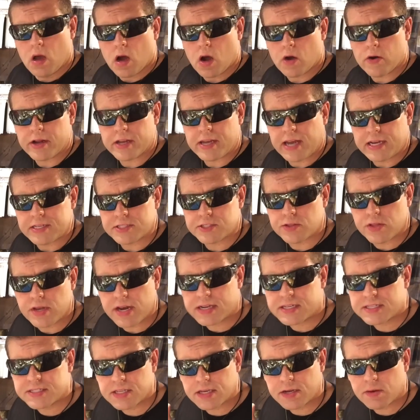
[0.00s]
Alright guys, so the
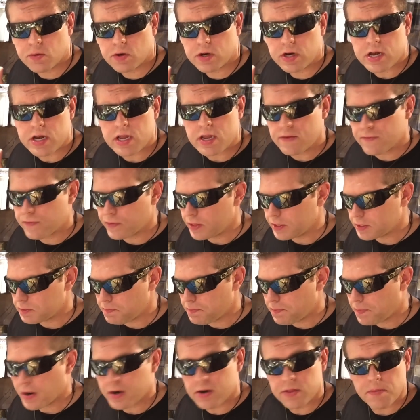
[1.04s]
next thing we're going to need for this
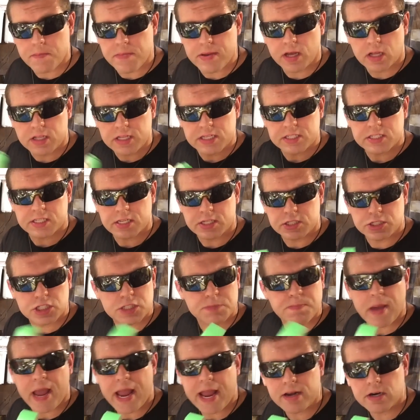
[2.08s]
part of the build is
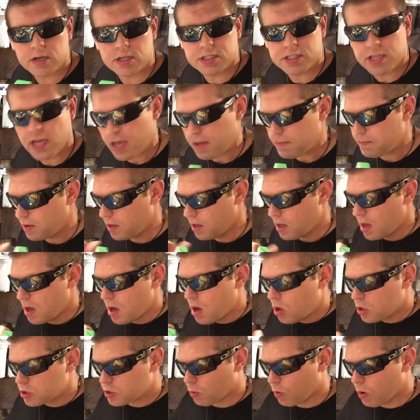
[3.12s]
just painter's tape.
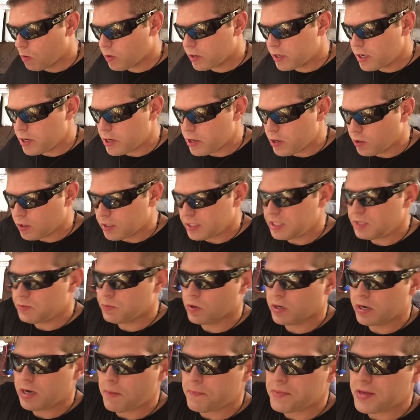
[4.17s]
So what we're going to do is we're going